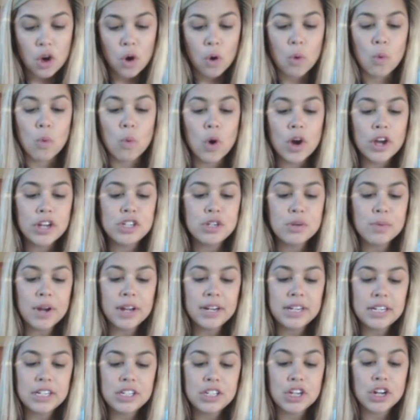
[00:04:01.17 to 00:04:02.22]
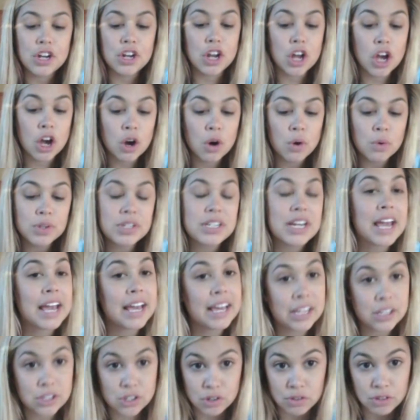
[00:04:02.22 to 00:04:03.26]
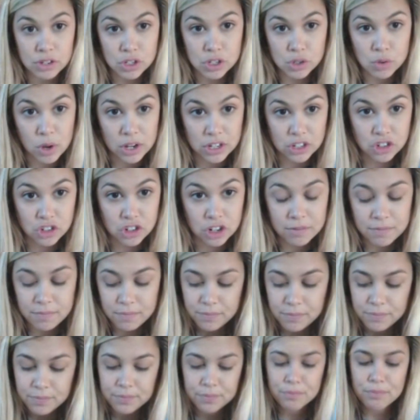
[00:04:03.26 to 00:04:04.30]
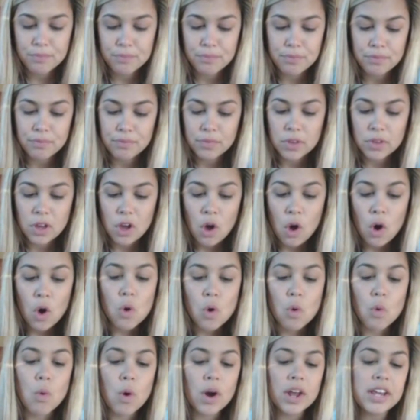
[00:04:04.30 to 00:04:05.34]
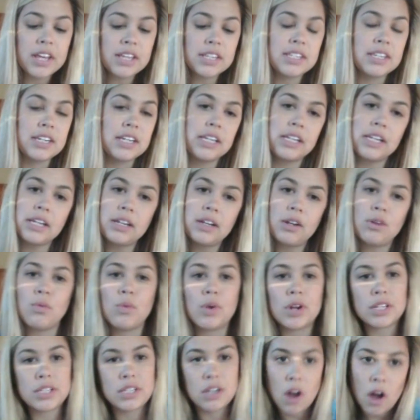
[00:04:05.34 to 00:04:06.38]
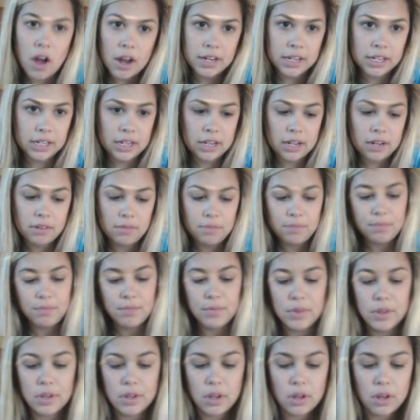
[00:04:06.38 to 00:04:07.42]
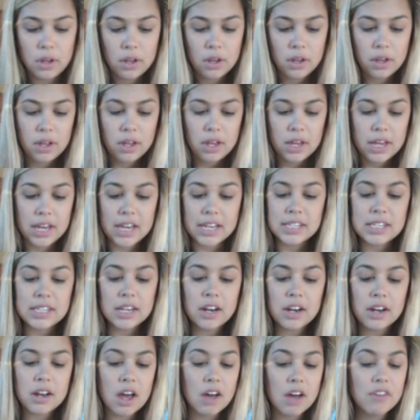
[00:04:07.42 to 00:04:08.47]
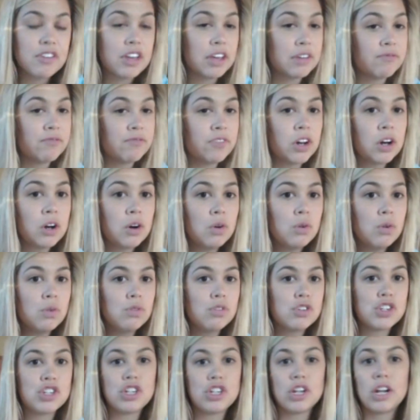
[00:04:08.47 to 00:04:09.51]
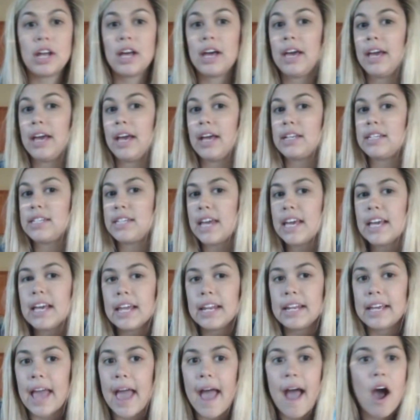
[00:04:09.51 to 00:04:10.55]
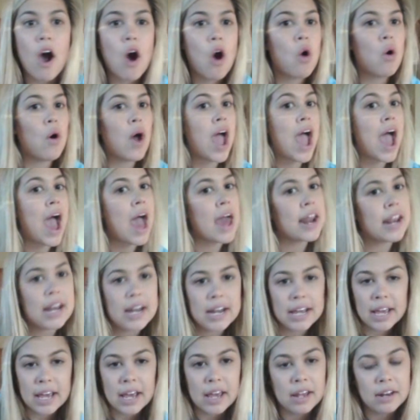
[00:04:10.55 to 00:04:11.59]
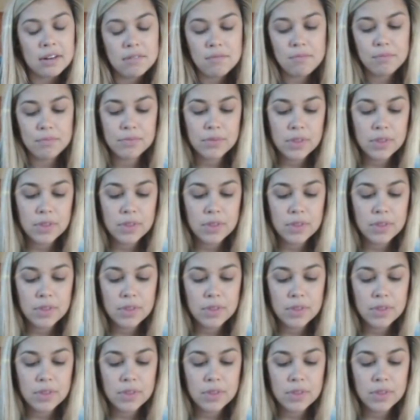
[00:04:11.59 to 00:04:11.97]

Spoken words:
What do I need to know to answer this question? What is needed and what is not needed? Is it enough info? Should I take any out, add any in?